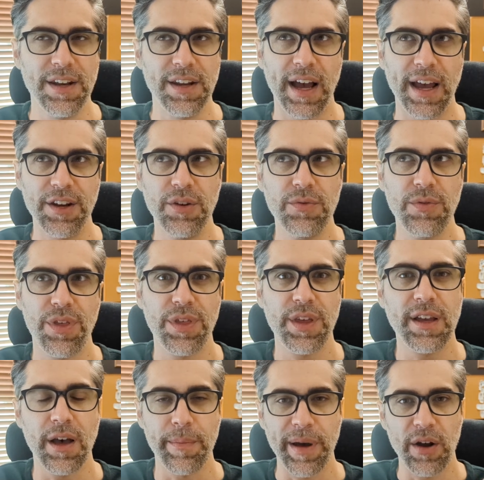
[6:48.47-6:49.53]
I don't
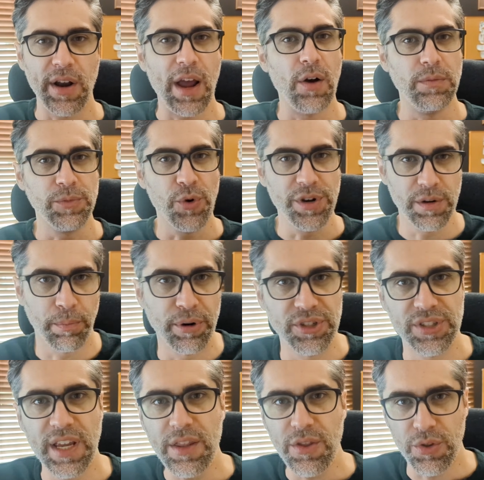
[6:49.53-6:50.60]
think about how I'm going to
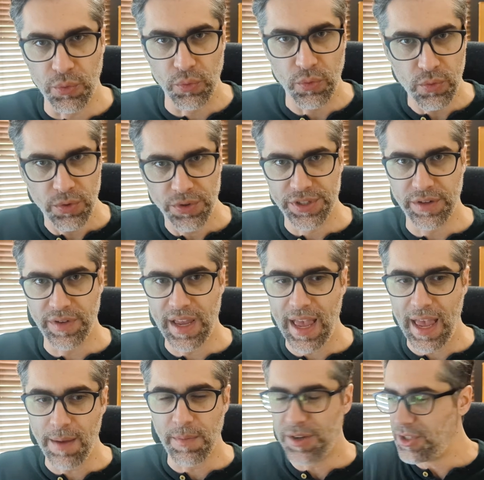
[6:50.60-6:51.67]
present the rules of a
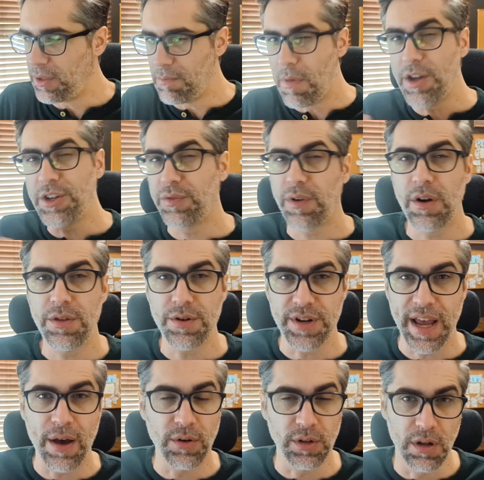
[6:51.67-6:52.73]
game until much farther
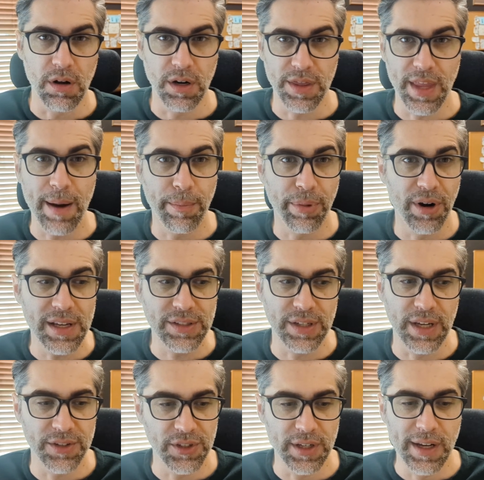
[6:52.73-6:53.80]
down along in that
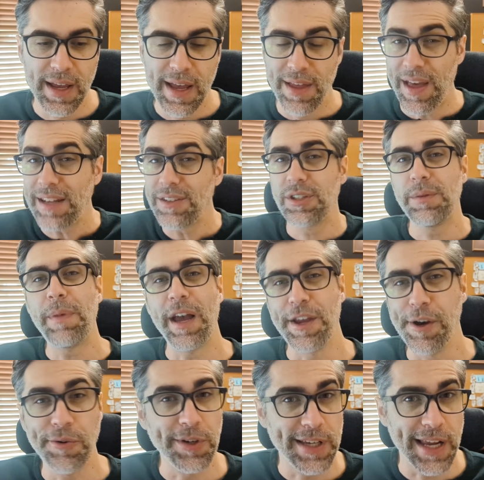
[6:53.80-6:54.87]
process, and that's to my
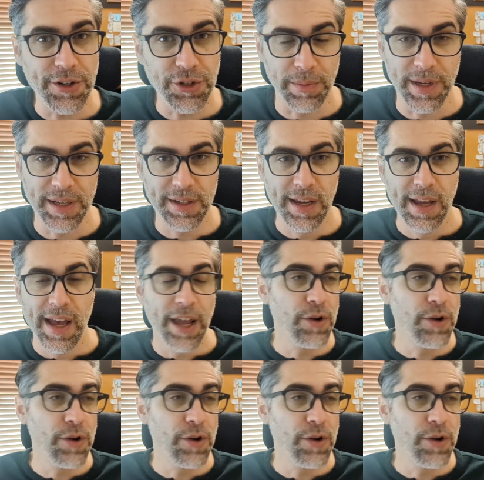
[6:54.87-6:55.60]
own detriment. I know